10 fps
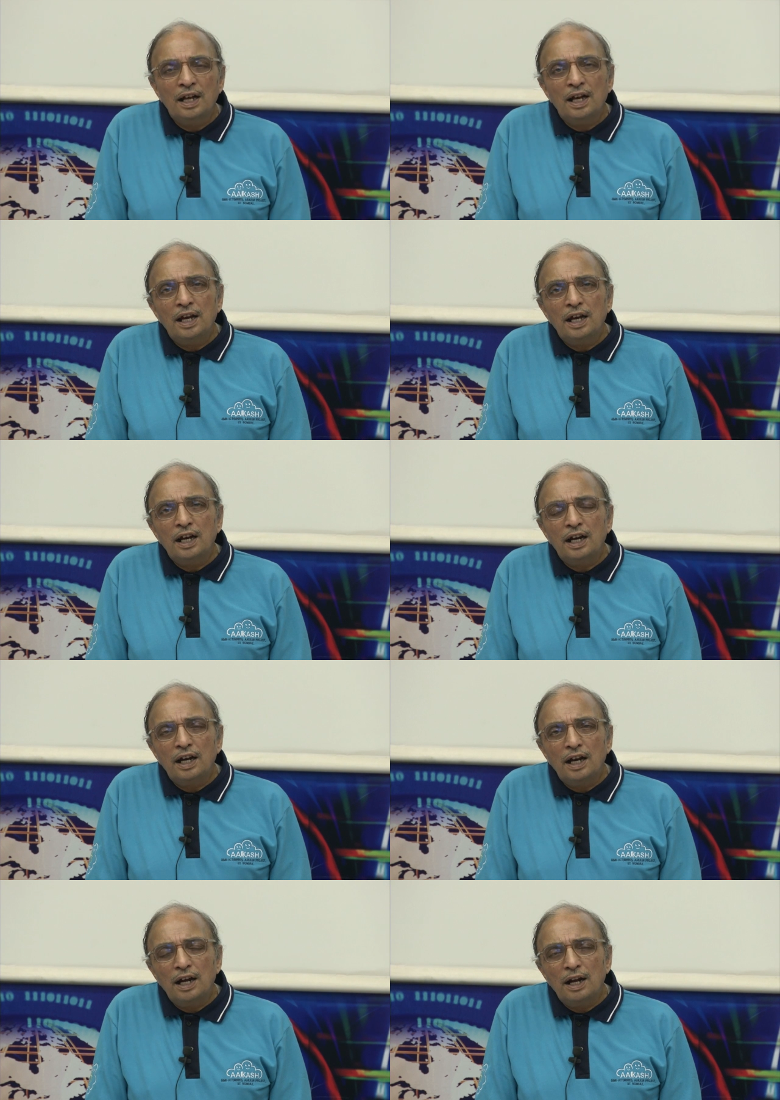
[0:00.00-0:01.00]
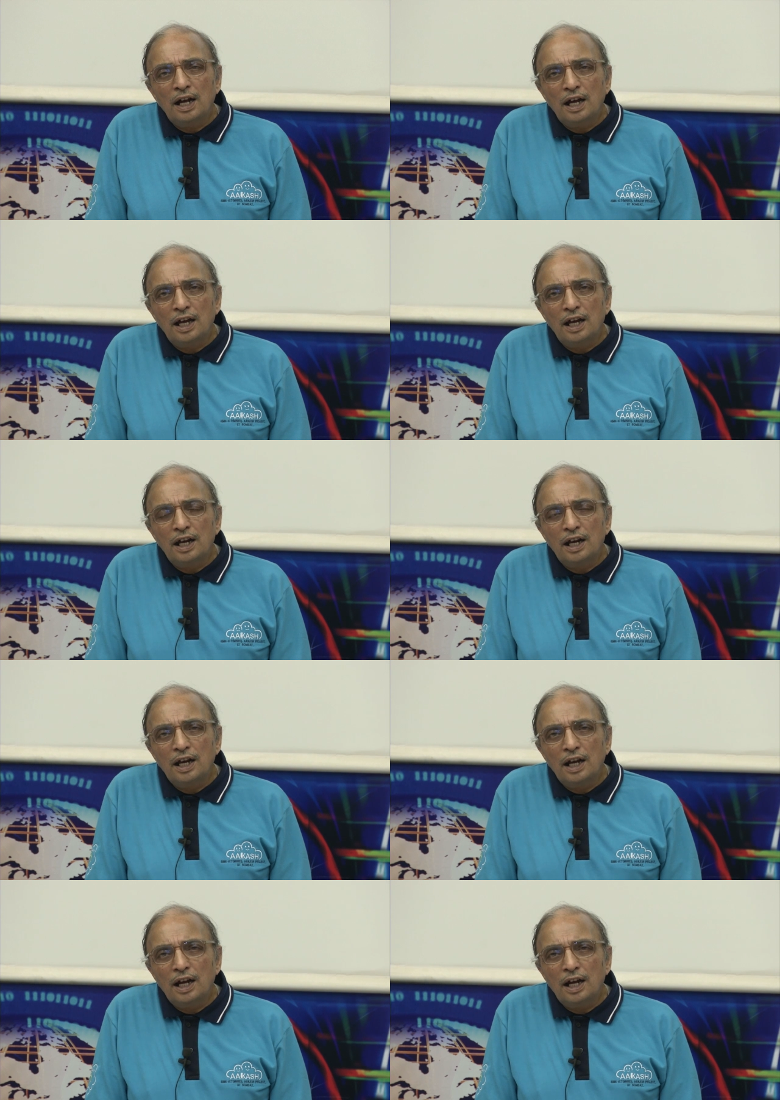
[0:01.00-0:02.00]

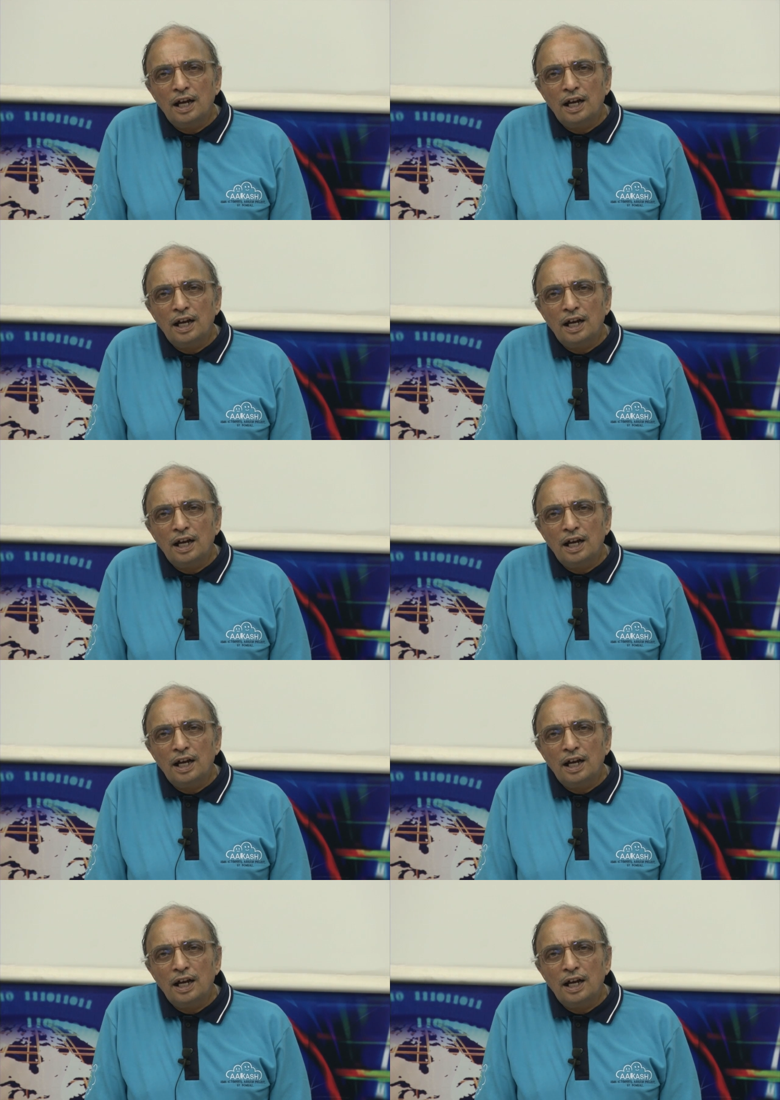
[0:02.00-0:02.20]
Nothing is said.